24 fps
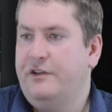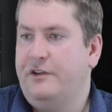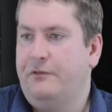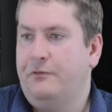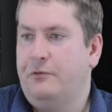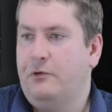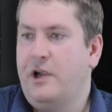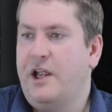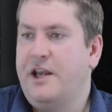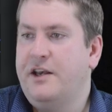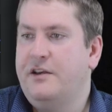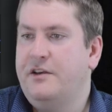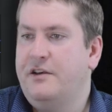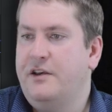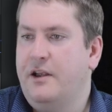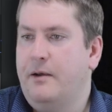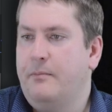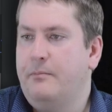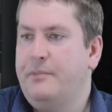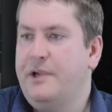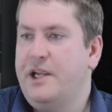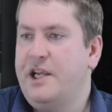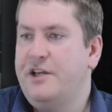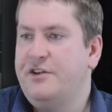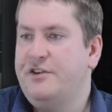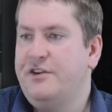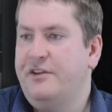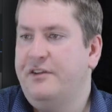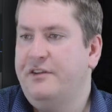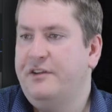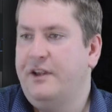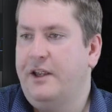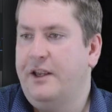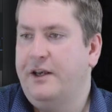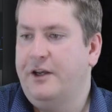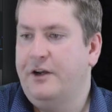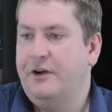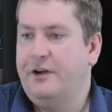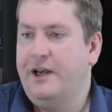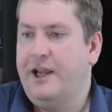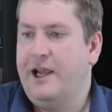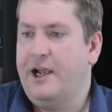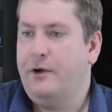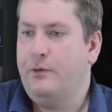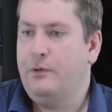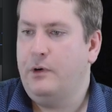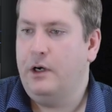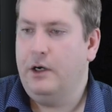you've read num pages and you're
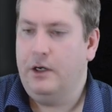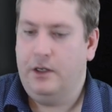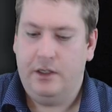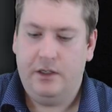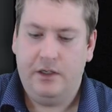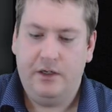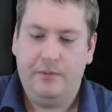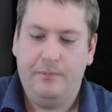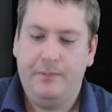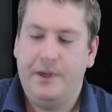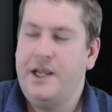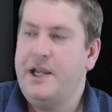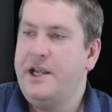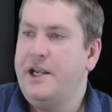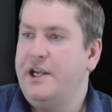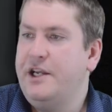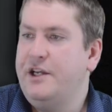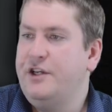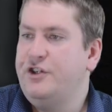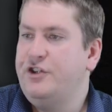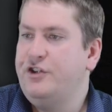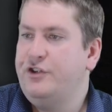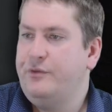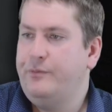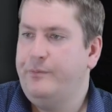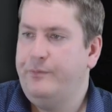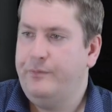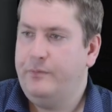now on page.